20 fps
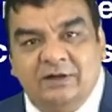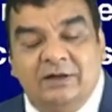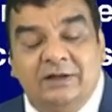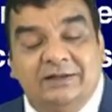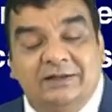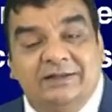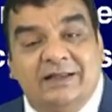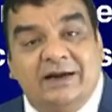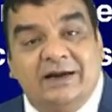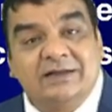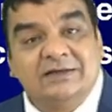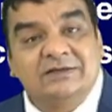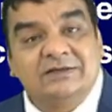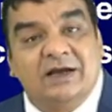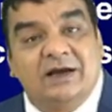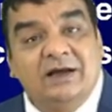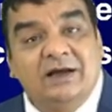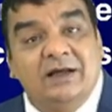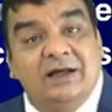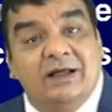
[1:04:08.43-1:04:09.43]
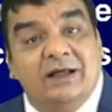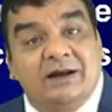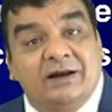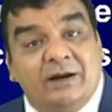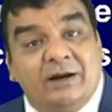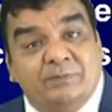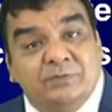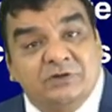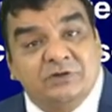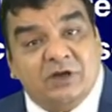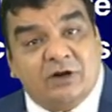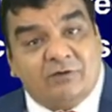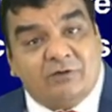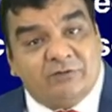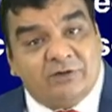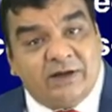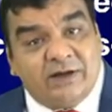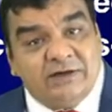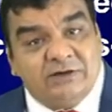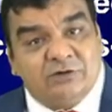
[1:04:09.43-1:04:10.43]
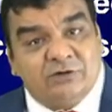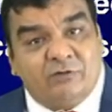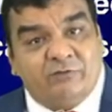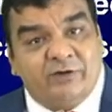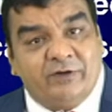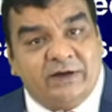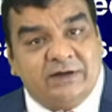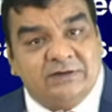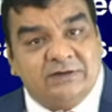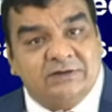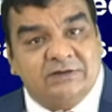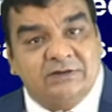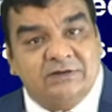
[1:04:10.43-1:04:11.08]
that is a rupture of the esophagus,